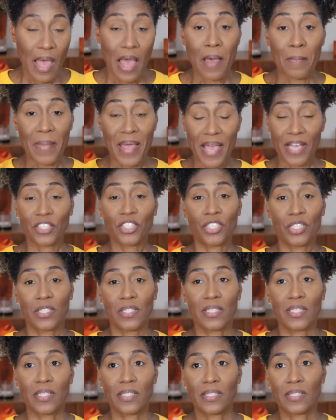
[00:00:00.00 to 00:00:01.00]

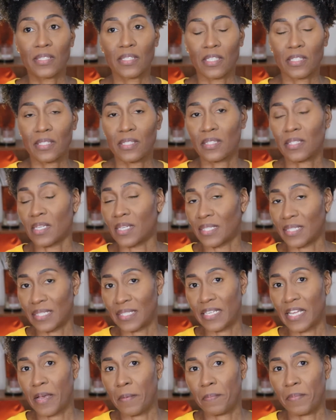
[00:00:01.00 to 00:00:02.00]
actually, this is a
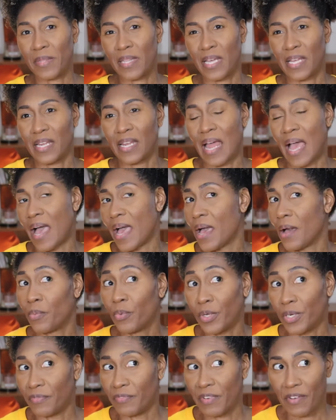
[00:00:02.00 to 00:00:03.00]
step that I
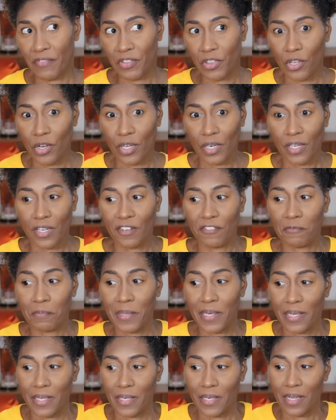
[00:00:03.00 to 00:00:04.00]
would have never thought of,
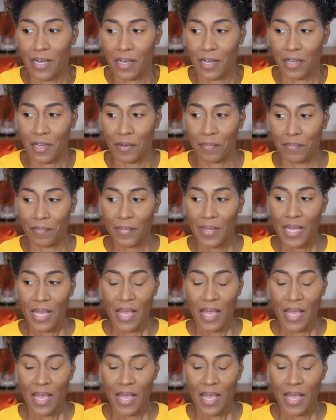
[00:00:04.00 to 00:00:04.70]
but I'm